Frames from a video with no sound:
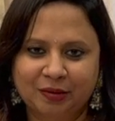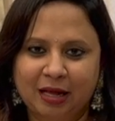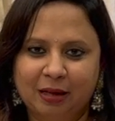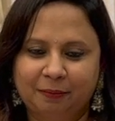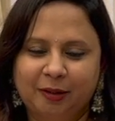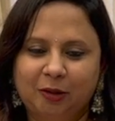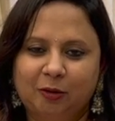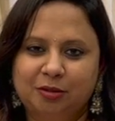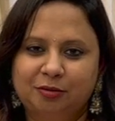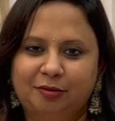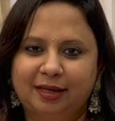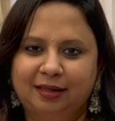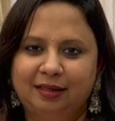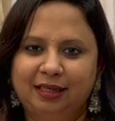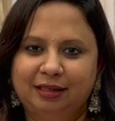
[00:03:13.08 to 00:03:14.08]
Because
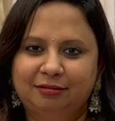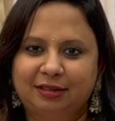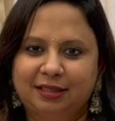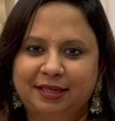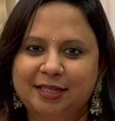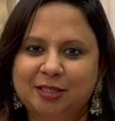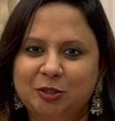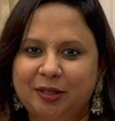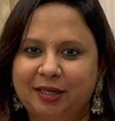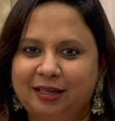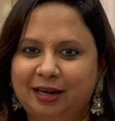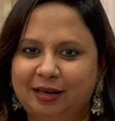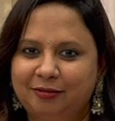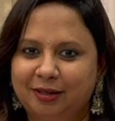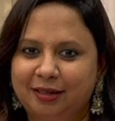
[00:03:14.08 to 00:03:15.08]
finally everything has to get
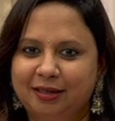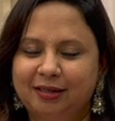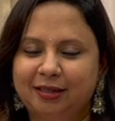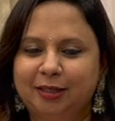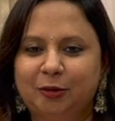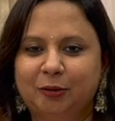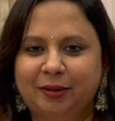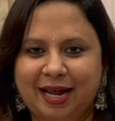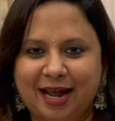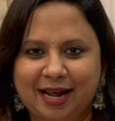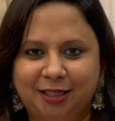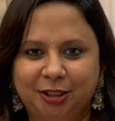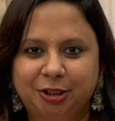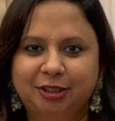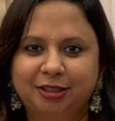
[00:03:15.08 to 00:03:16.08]
converted into
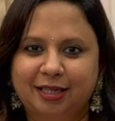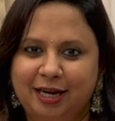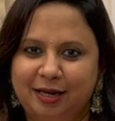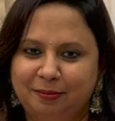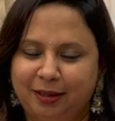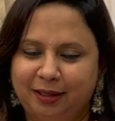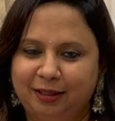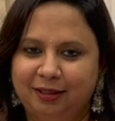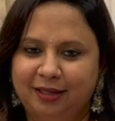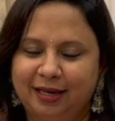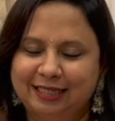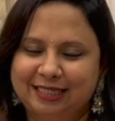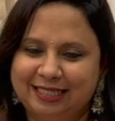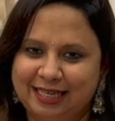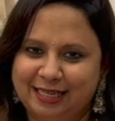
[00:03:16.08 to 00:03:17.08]
cash and money
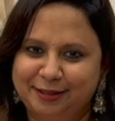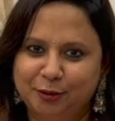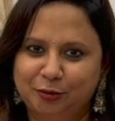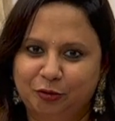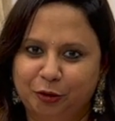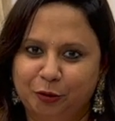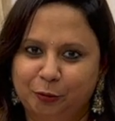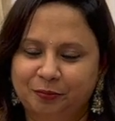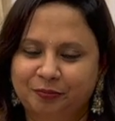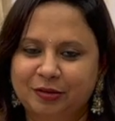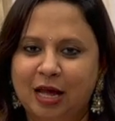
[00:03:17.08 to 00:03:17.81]
and sales for you.